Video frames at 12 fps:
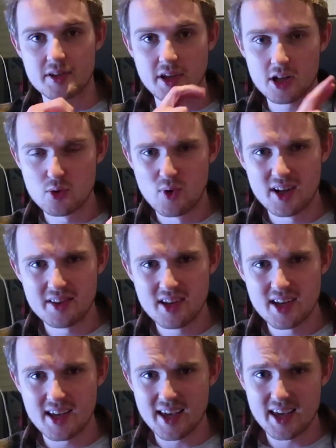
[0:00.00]
The other
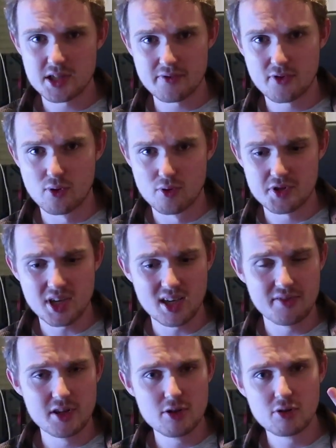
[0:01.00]
one is, of course,
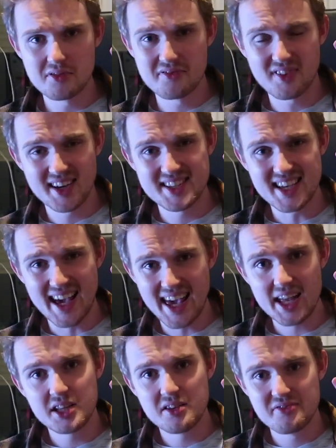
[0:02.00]
if you don't find
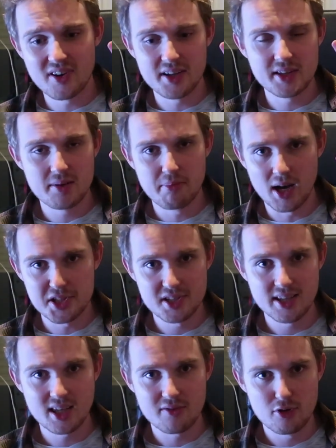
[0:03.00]
any fun in
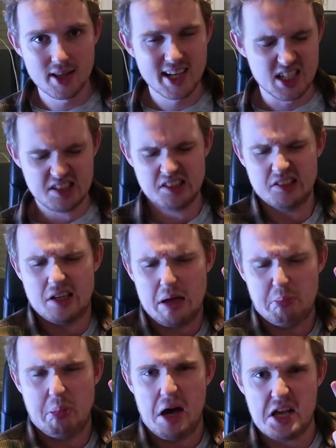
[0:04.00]
puzzling, if you're like,
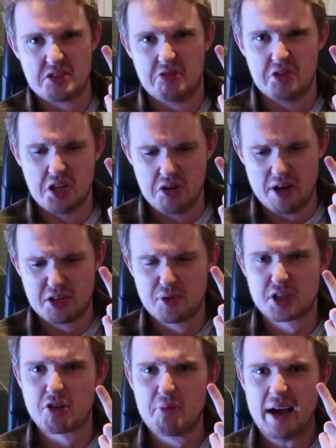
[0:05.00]
a puzzle, no, I don't
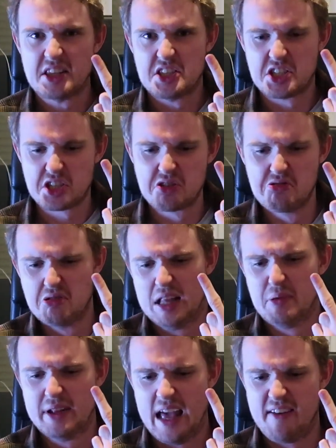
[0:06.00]
want to go back to school,
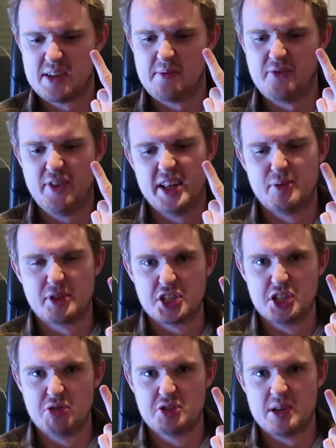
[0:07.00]
I want to have some fun, I want
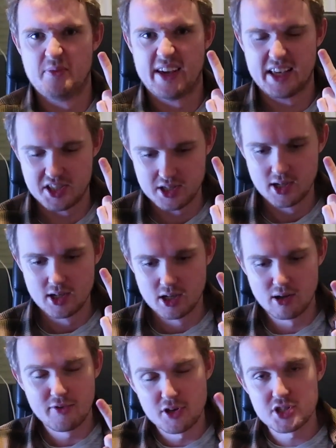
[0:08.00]
to shoot some things.
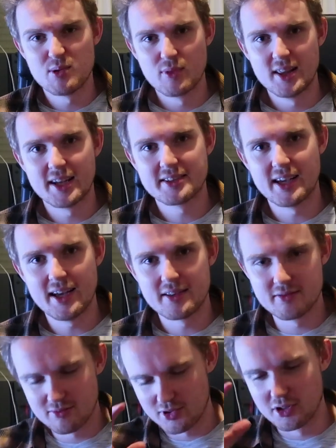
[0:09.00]
You know, if you're someone like that,
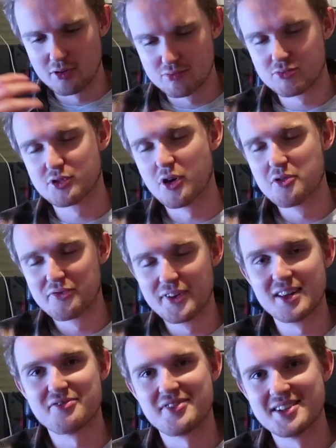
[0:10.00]
and, you know, don't
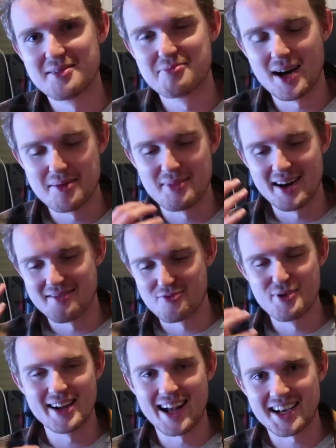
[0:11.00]
feel offended by my
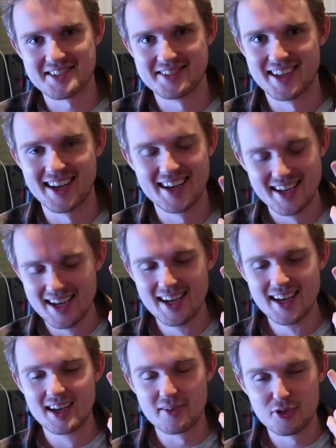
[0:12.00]
weird accent there,
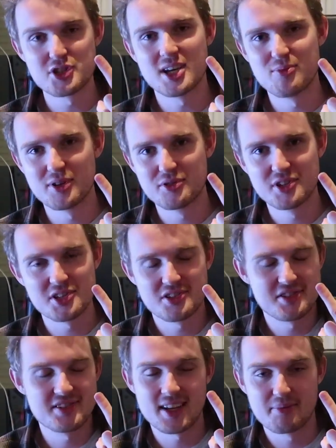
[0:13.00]
if you're someone who just
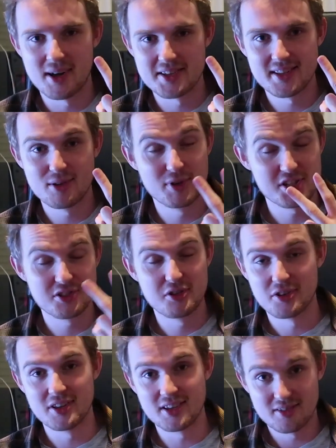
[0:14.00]
doesn't like puzzling, which I
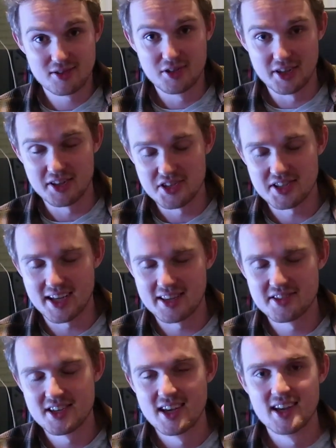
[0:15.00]
totally could
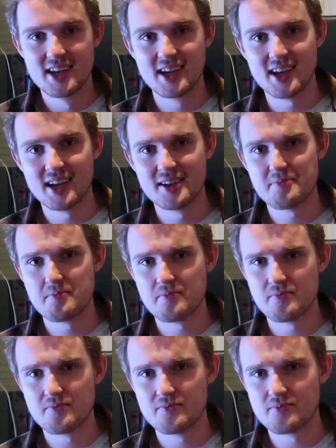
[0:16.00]
understand, I
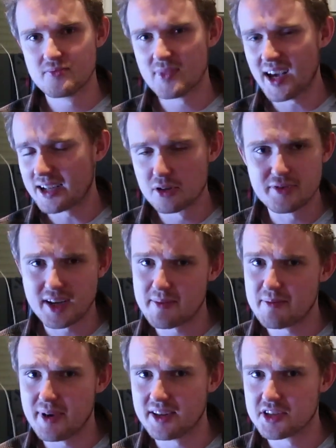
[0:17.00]
don't
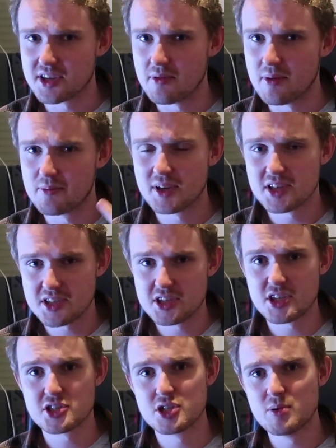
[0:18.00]
recommend picking this game up, because
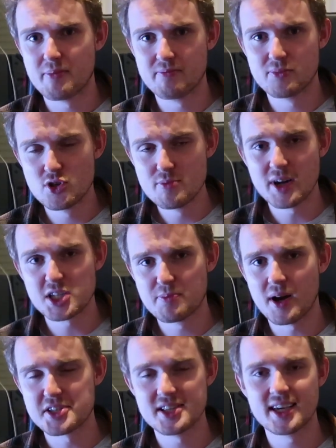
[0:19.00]
there's just too much
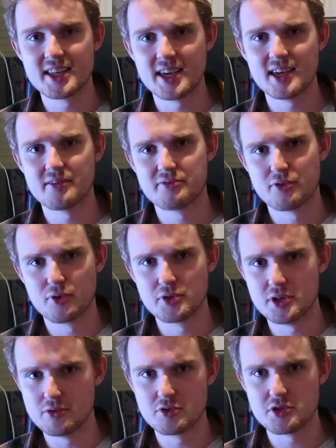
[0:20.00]
puzzling in here for
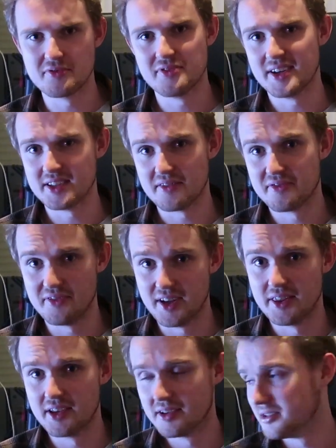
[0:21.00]
you to find it
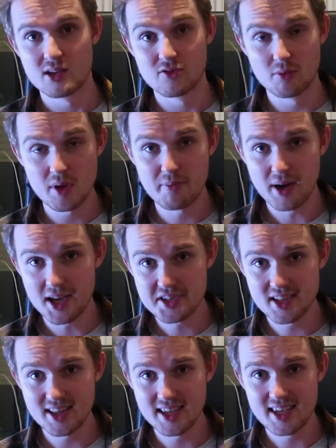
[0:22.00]
fun. For me
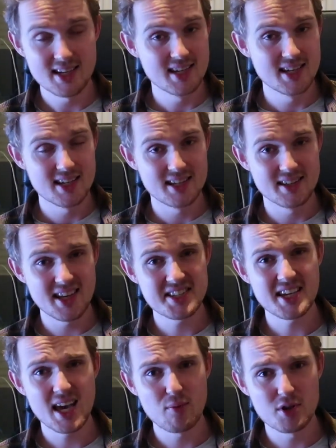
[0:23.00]
personally, this
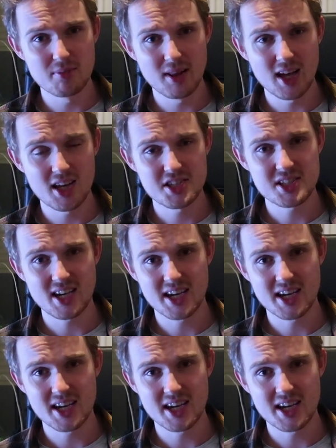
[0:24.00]
game was a blast.